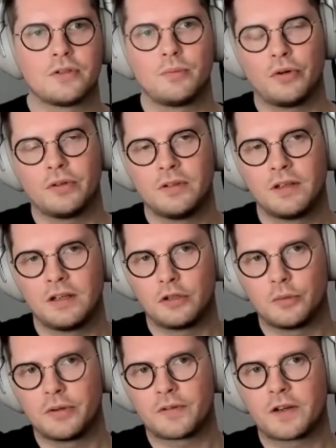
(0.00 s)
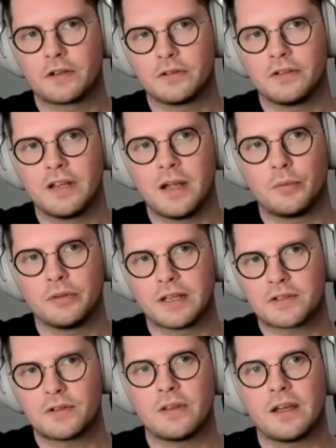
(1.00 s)
You put a little bit of Garden YAML
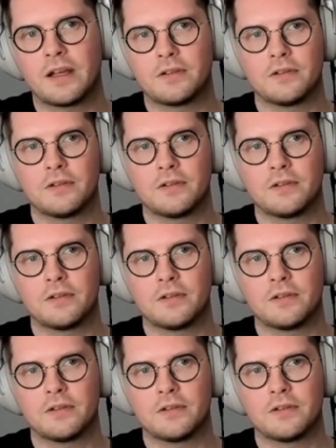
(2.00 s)
next to that.